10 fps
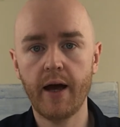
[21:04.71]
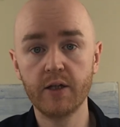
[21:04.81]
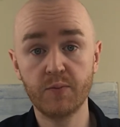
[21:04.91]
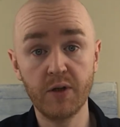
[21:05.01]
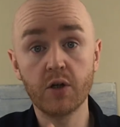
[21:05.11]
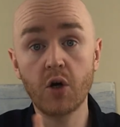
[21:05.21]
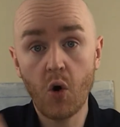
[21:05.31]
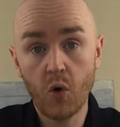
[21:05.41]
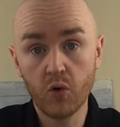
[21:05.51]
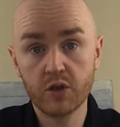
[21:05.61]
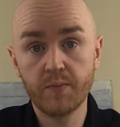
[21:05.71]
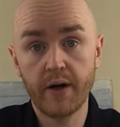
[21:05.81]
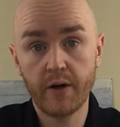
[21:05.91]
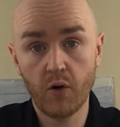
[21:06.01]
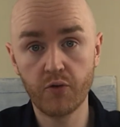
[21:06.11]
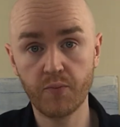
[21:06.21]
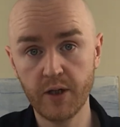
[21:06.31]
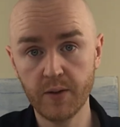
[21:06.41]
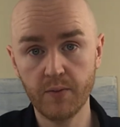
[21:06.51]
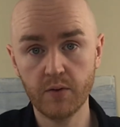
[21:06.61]
as being caused by other
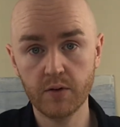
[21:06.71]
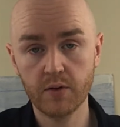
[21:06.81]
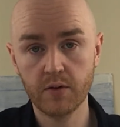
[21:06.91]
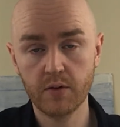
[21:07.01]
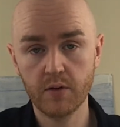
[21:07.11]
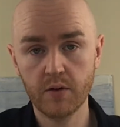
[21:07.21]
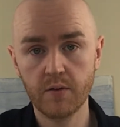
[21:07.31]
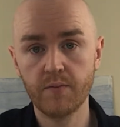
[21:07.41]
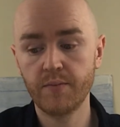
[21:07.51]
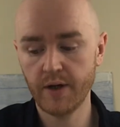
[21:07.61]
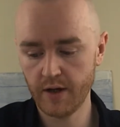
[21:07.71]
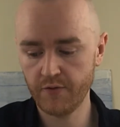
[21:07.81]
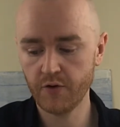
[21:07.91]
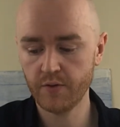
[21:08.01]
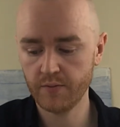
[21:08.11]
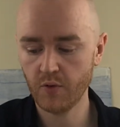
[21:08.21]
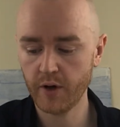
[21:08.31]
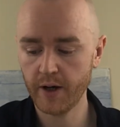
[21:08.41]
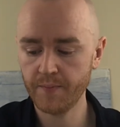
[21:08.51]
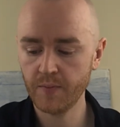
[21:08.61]
people's behavior.
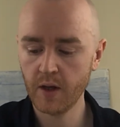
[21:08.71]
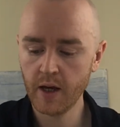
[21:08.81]
Okay.